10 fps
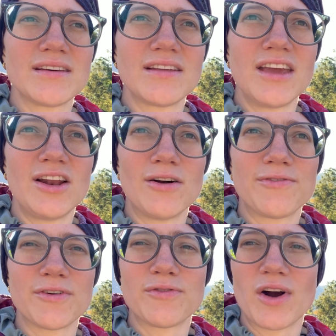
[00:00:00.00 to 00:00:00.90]
you know,
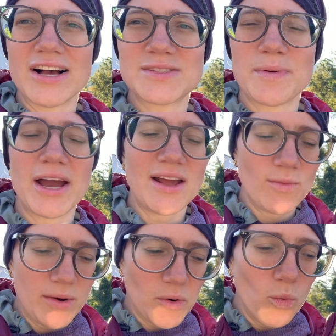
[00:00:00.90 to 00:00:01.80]
for frostbite. And
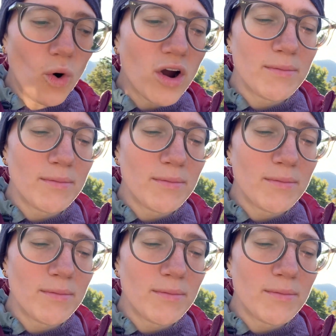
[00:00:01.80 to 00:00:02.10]
we were warm